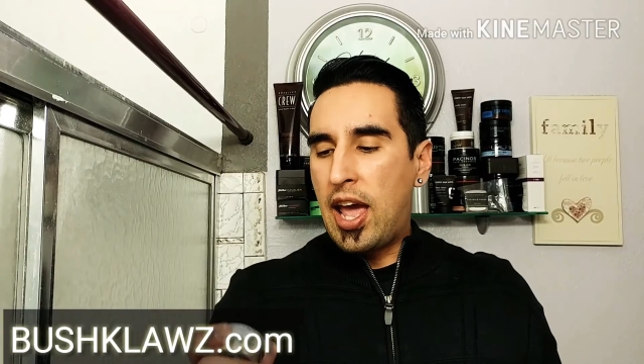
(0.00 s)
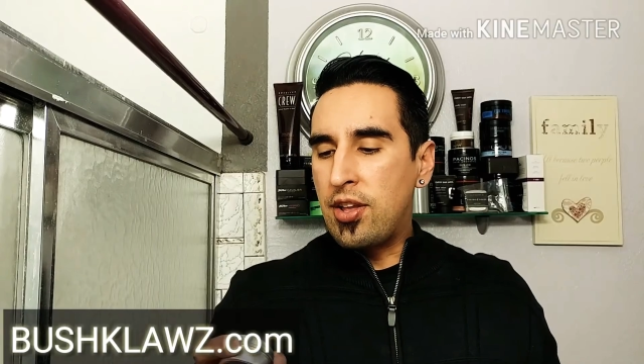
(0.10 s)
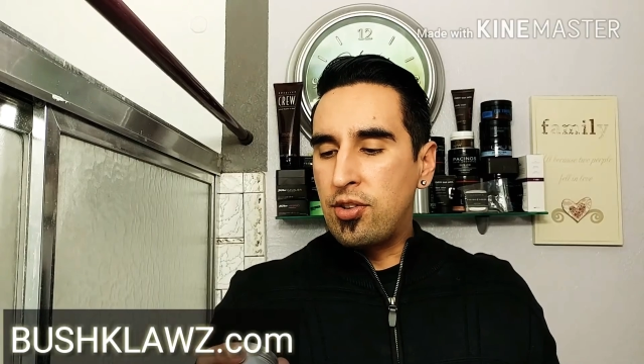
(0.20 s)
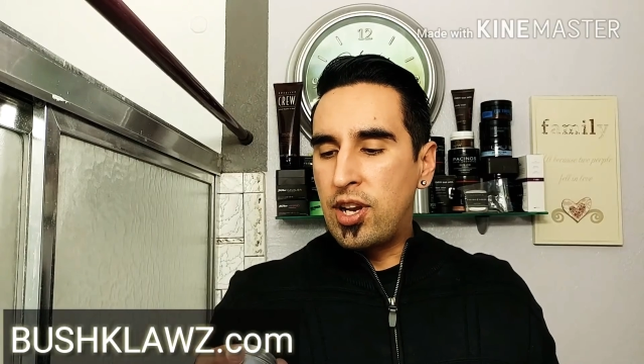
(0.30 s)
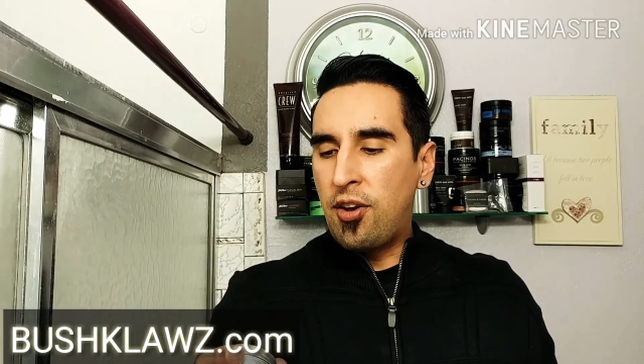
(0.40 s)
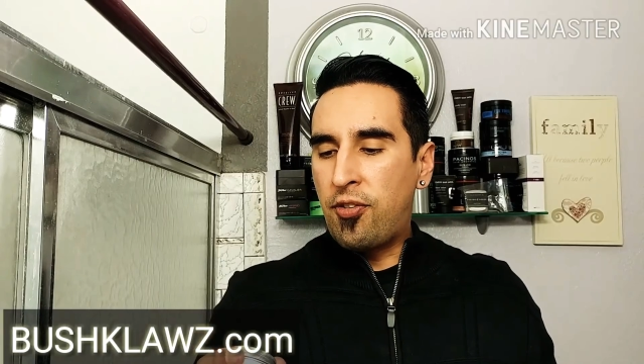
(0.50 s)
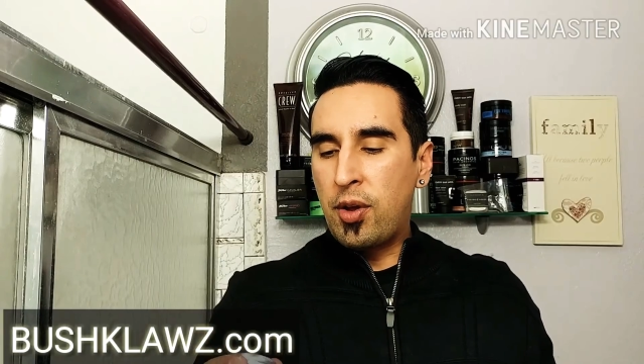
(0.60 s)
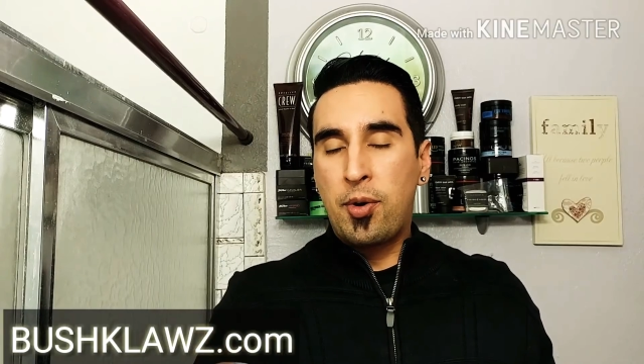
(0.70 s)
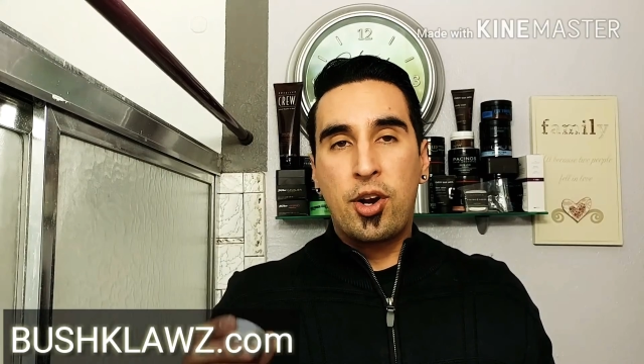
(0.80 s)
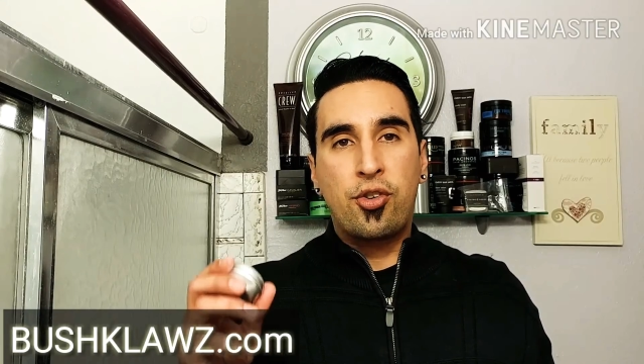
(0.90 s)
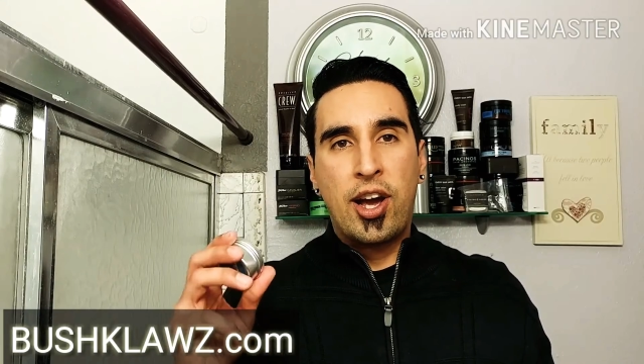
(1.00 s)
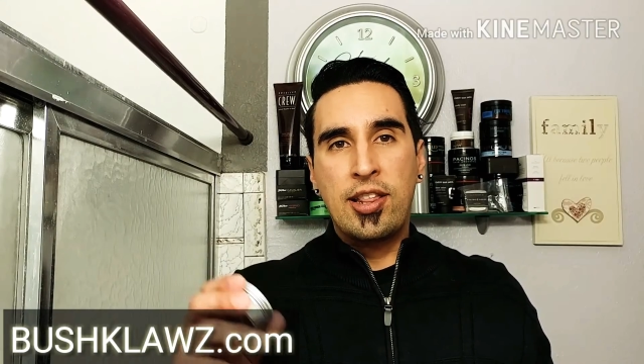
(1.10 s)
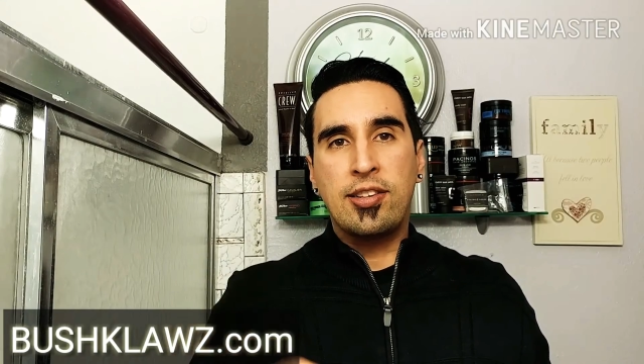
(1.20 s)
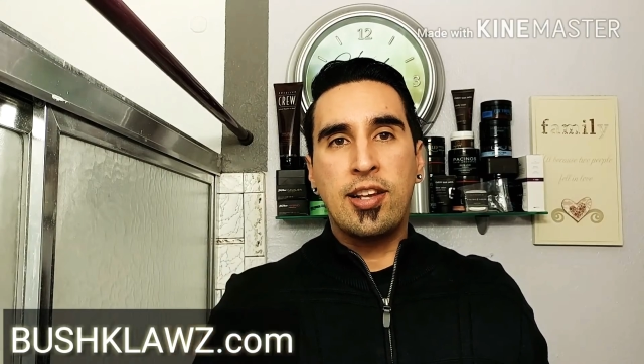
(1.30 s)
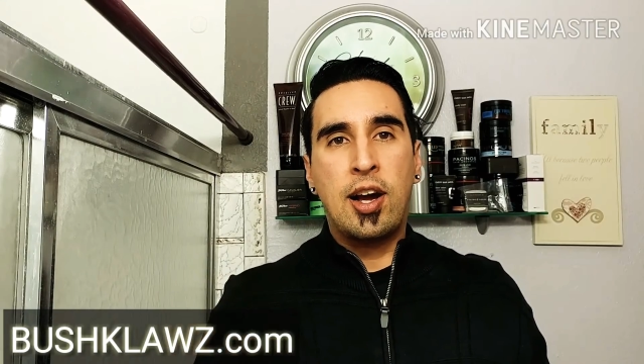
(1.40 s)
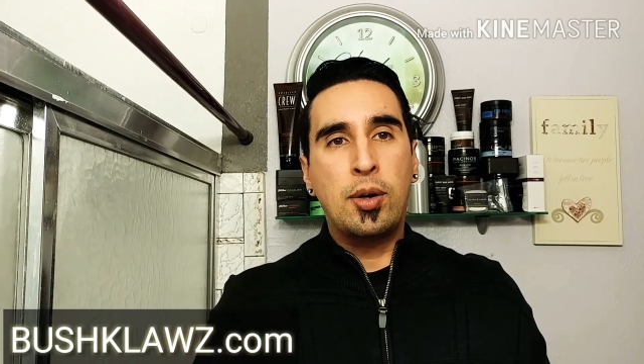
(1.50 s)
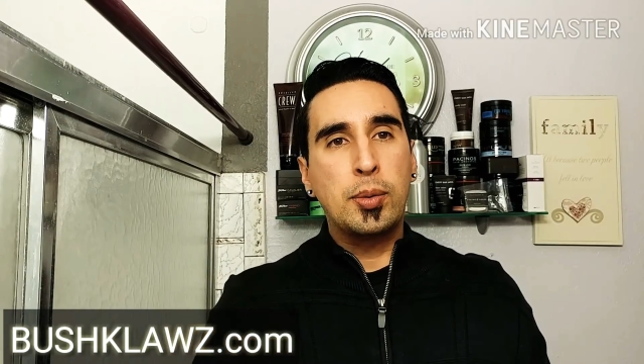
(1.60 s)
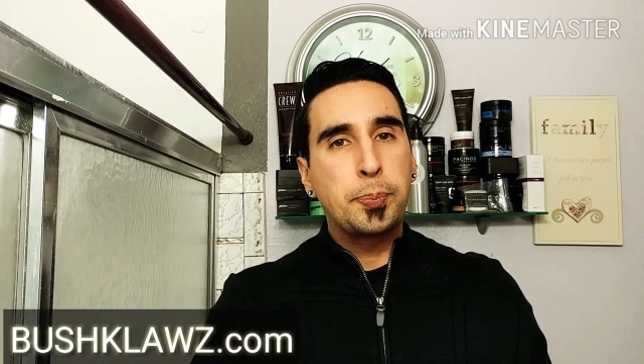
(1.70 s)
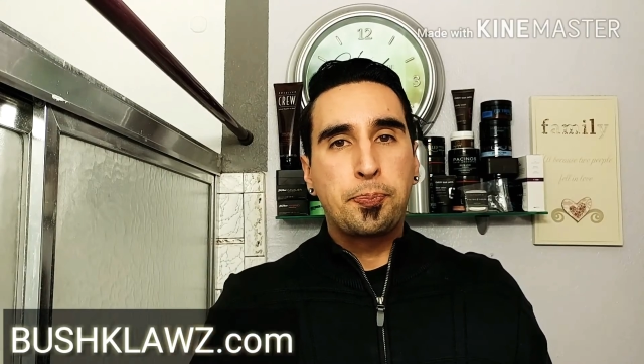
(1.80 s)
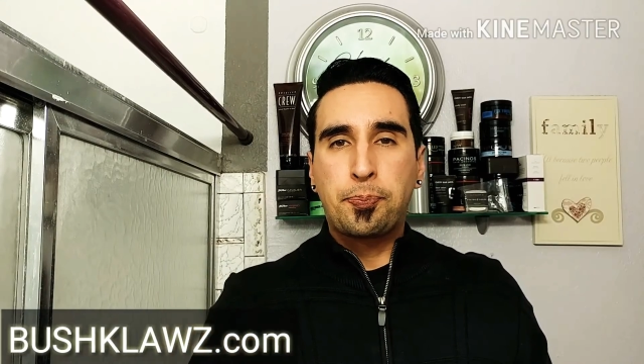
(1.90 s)
and you definitely want to try these
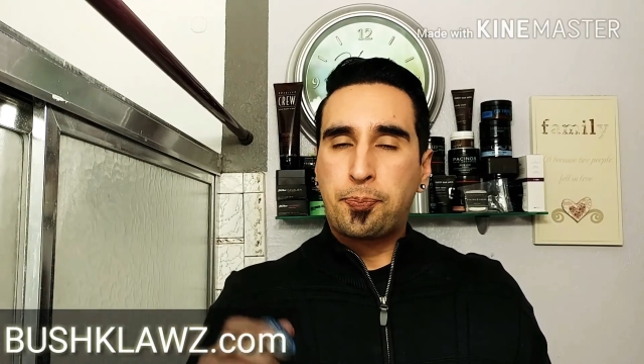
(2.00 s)
out.